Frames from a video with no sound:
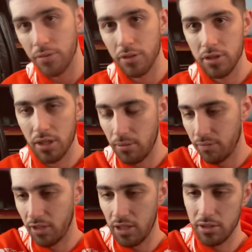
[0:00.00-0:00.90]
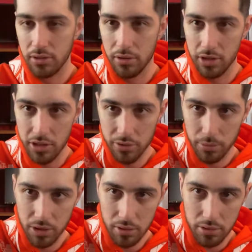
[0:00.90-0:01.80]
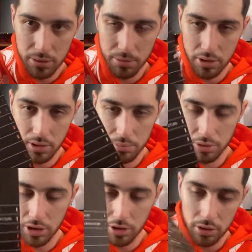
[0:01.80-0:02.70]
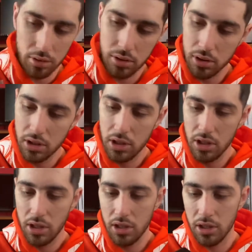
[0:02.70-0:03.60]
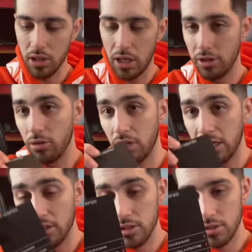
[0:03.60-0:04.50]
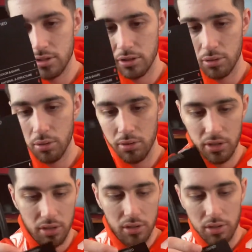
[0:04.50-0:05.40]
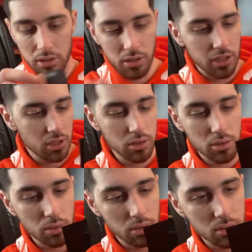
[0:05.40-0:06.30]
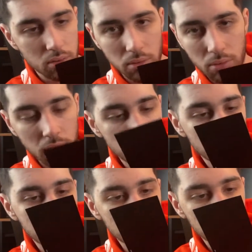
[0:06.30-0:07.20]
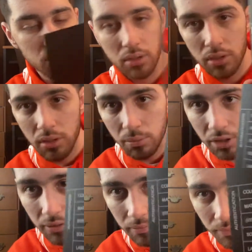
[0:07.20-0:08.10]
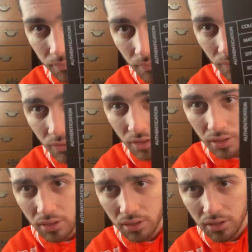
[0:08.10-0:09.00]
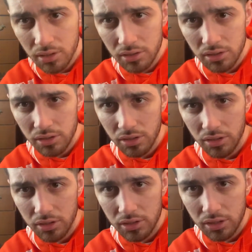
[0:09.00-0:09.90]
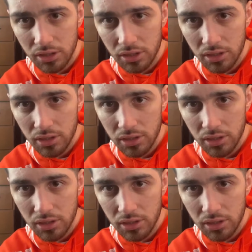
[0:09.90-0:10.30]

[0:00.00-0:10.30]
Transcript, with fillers: first time I've gotten this from Goat. It's pretty pretty new. Uh, I do like this. It's cooler than the, the, than the little white one, but just so you can see,